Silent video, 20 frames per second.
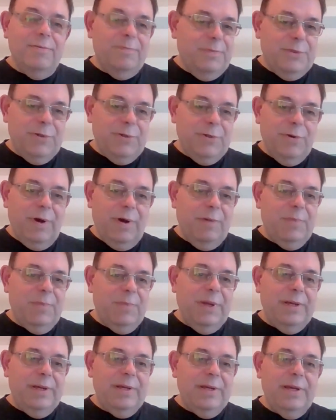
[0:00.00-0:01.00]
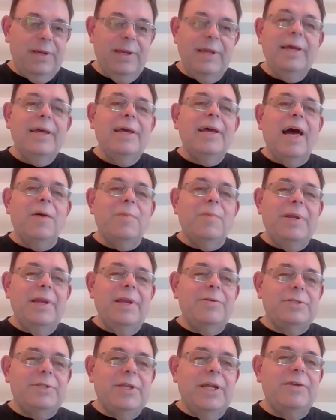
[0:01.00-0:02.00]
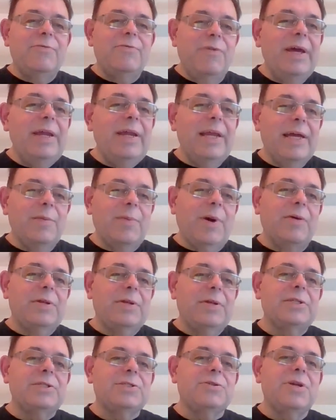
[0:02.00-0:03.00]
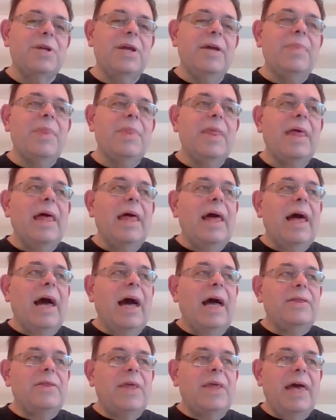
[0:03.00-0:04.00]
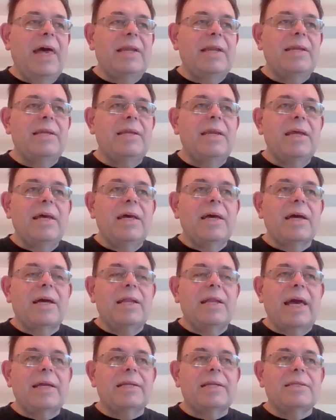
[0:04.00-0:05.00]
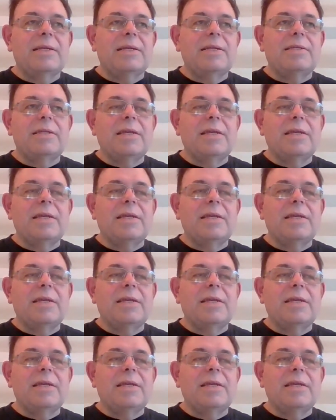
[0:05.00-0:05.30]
So I've been interested in reading about history, and then collected